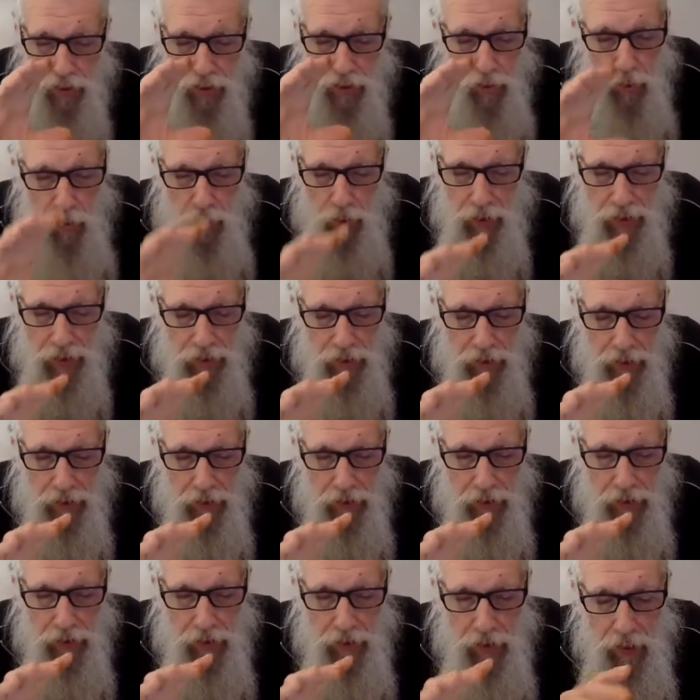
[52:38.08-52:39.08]
the
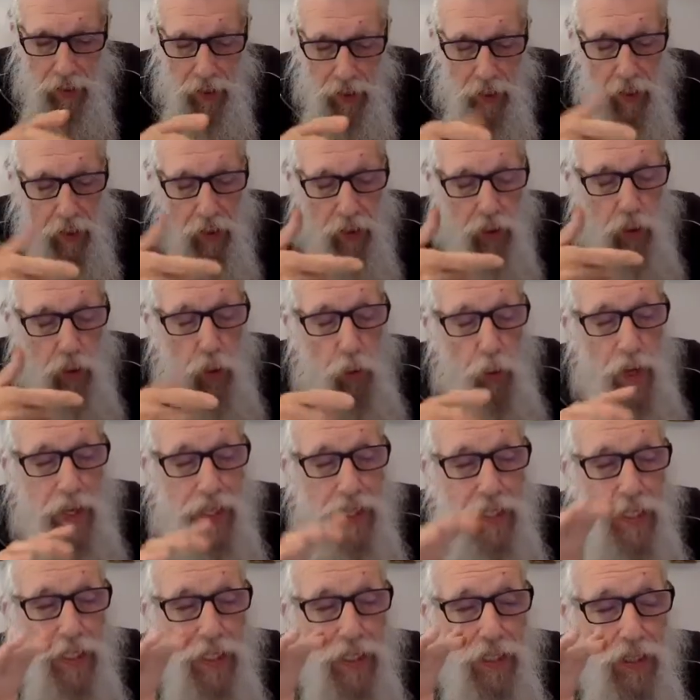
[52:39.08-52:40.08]
witness. The
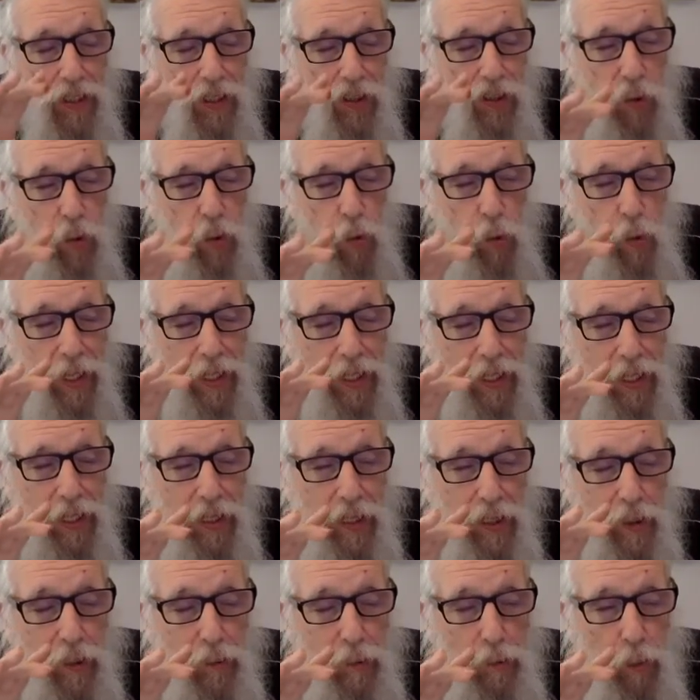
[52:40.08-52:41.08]
witness is the
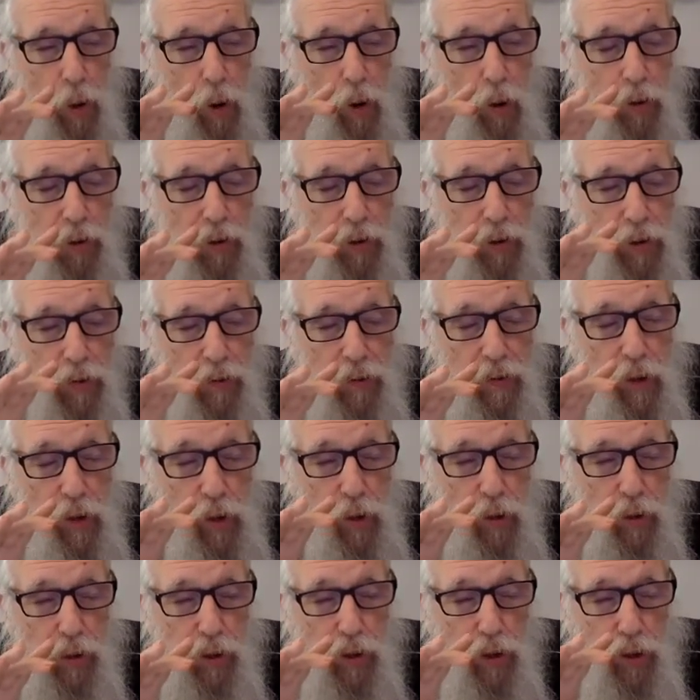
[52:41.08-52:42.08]
witness of both of
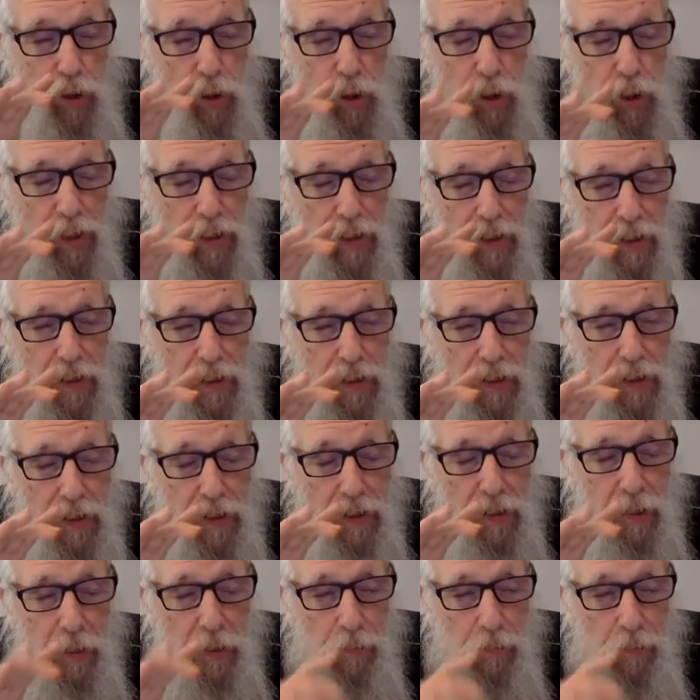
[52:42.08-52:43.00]
those thoughts.